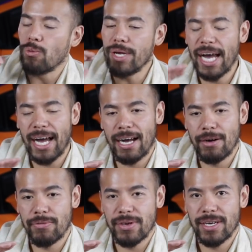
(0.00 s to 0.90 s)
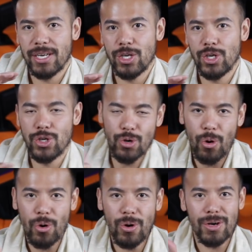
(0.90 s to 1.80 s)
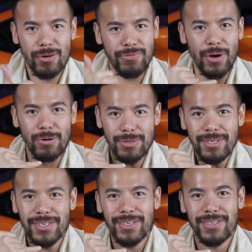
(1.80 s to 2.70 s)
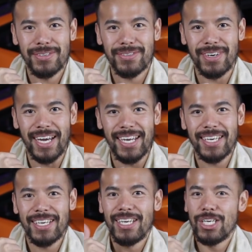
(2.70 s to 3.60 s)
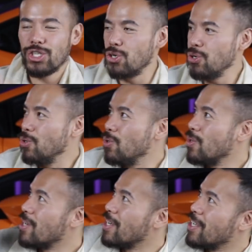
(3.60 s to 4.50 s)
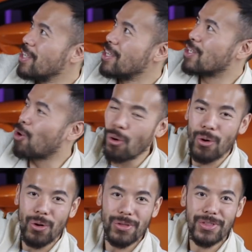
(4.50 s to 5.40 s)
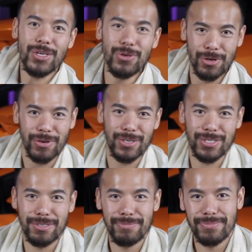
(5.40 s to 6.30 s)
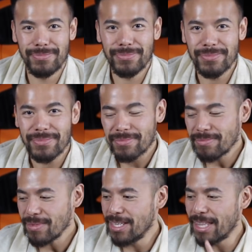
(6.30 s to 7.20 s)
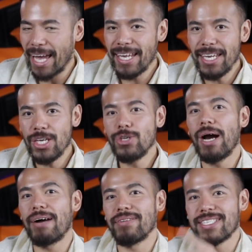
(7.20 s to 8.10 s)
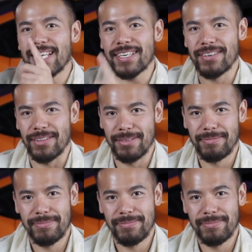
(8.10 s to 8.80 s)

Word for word: we have your phone, right, to call the universe, then you have a signal.